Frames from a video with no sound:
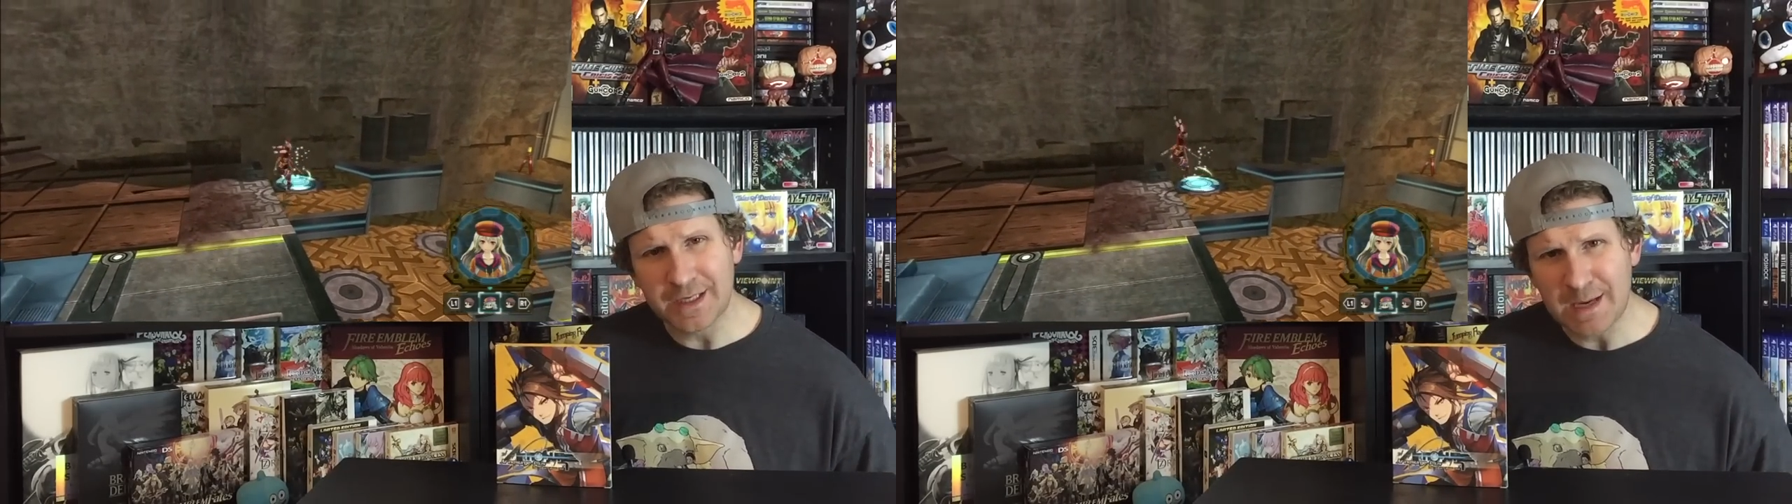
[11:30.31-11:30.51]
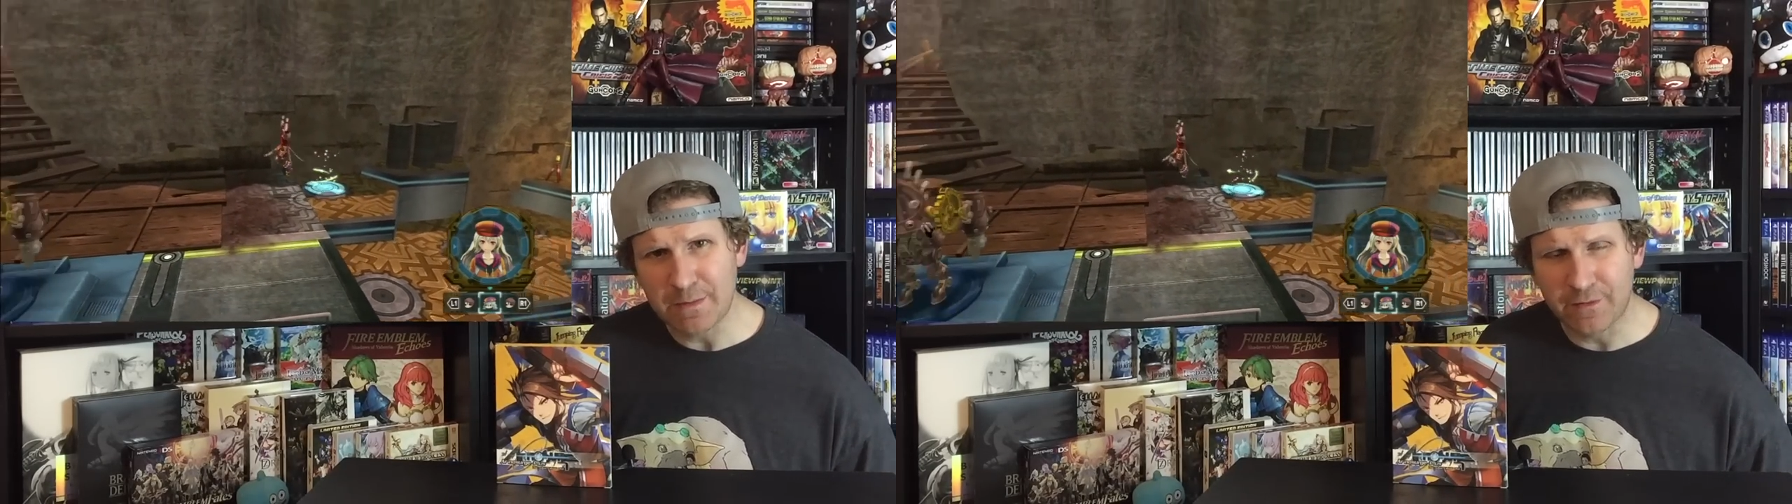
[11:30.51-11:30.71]

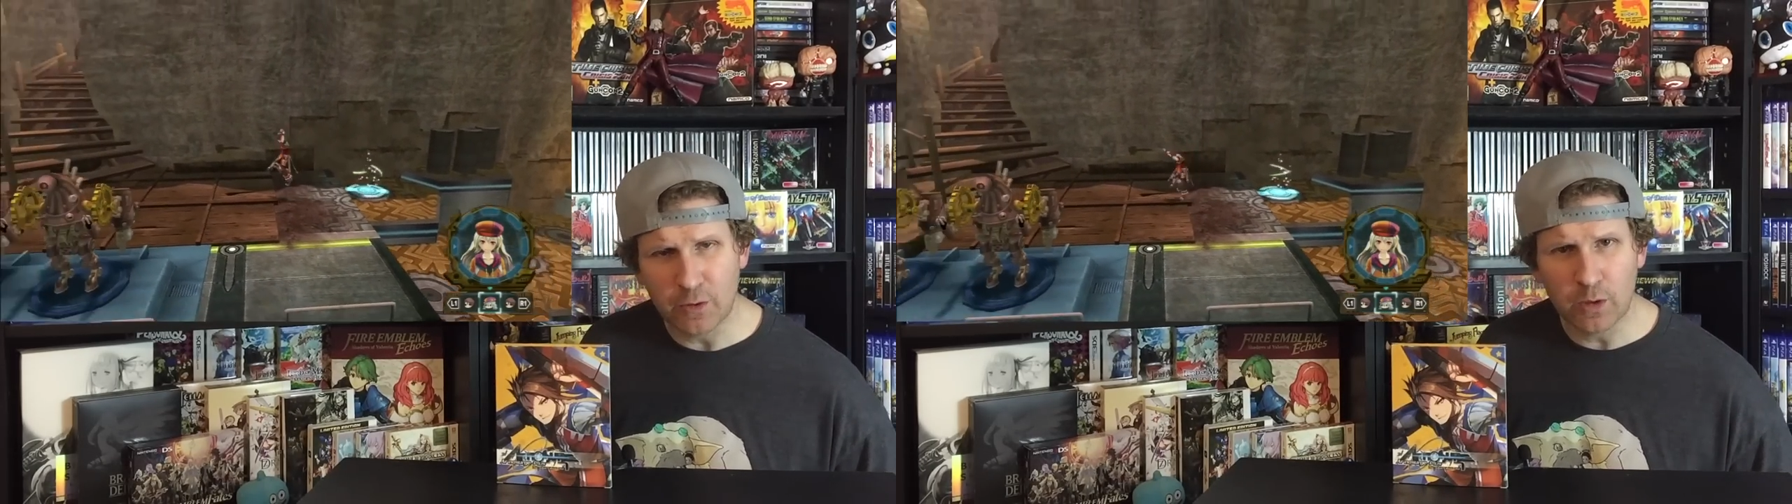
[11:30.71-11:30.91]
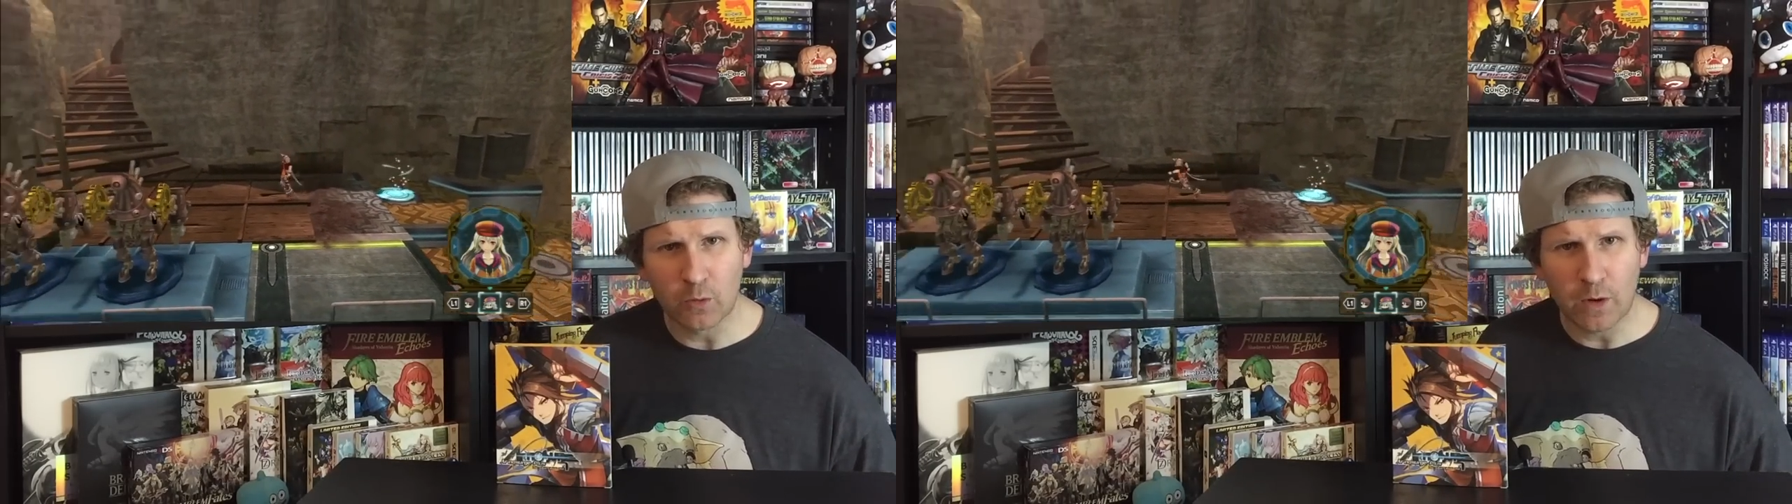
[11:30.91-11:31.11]
game are very
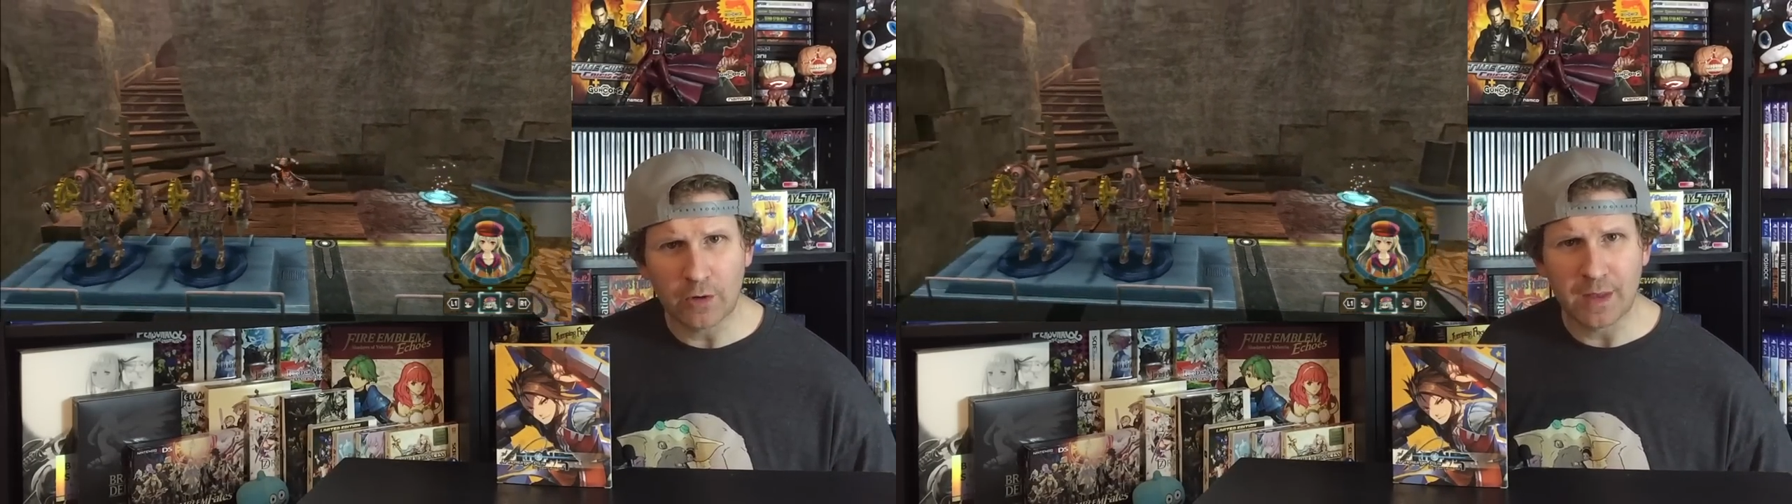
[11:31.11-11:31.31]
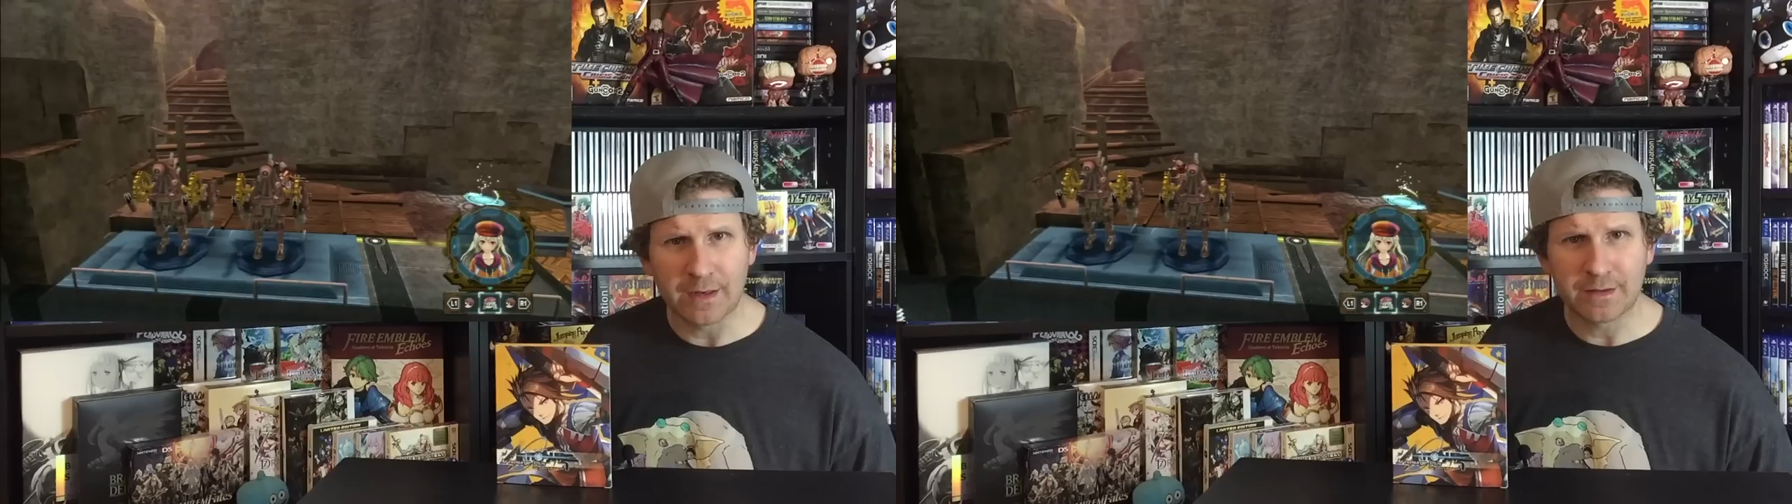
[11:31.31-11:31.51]
well
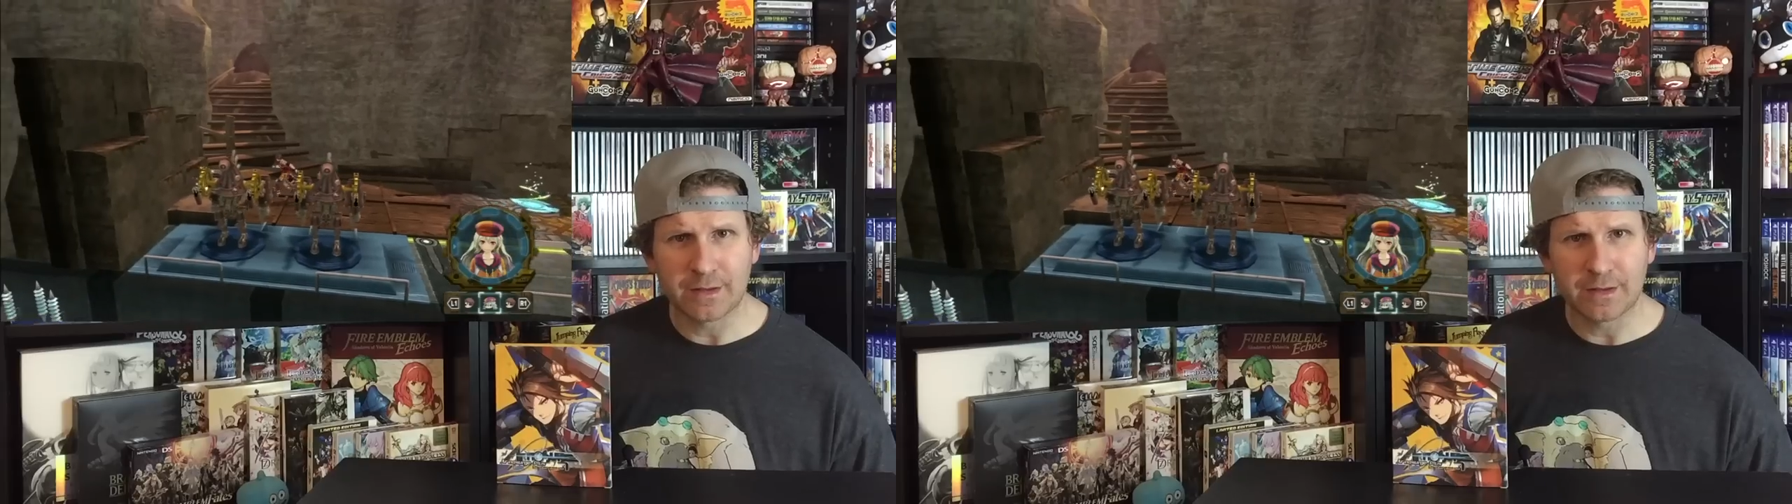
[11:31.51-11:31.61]
aware that